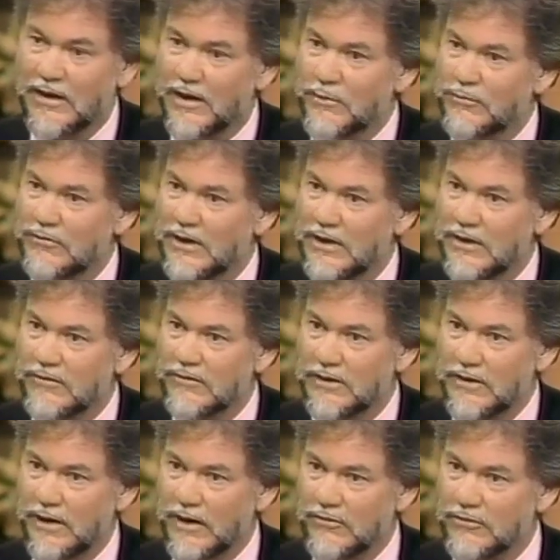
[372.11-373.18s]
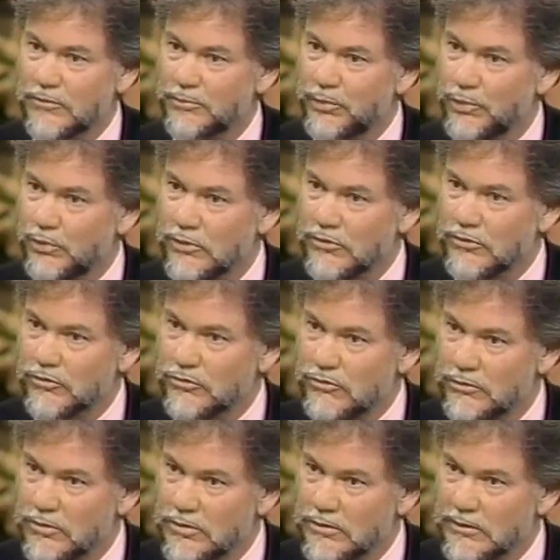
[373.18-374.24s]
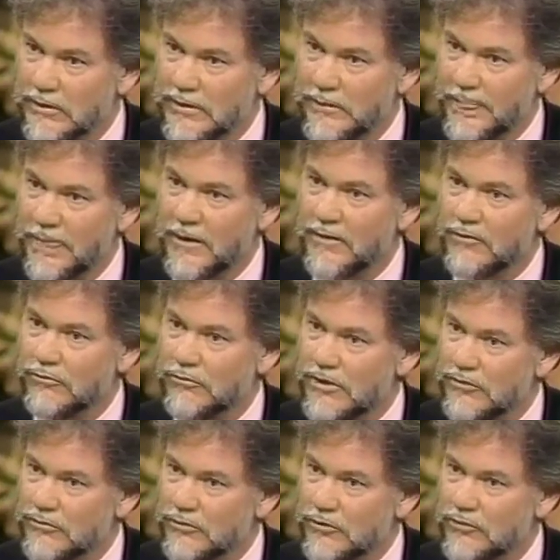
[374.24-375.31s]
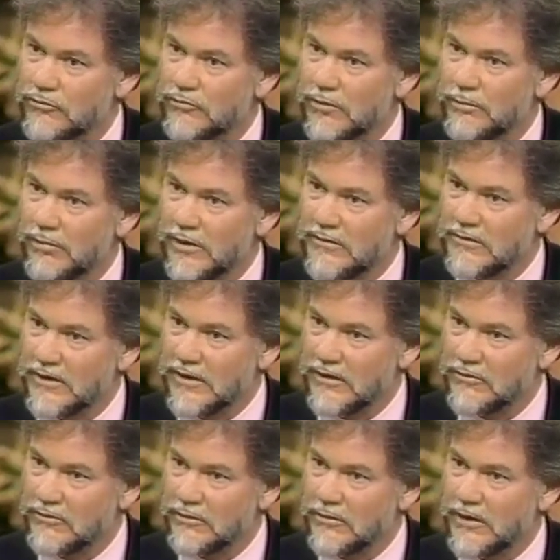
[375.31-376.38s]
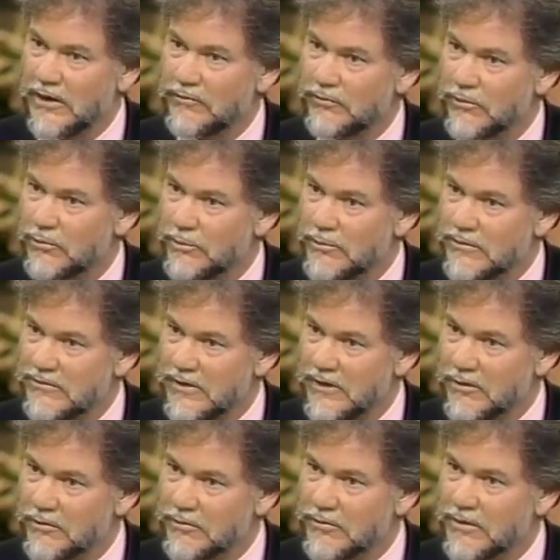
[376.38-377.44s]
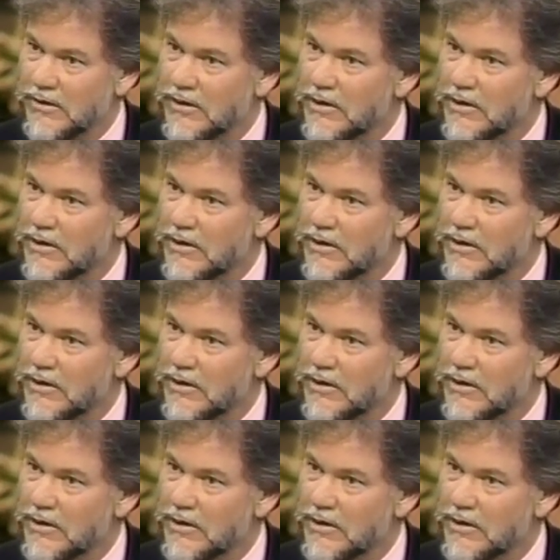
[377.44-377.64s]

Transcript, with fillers: I'm saying is that I support strongly research for breast cancer and for women's health.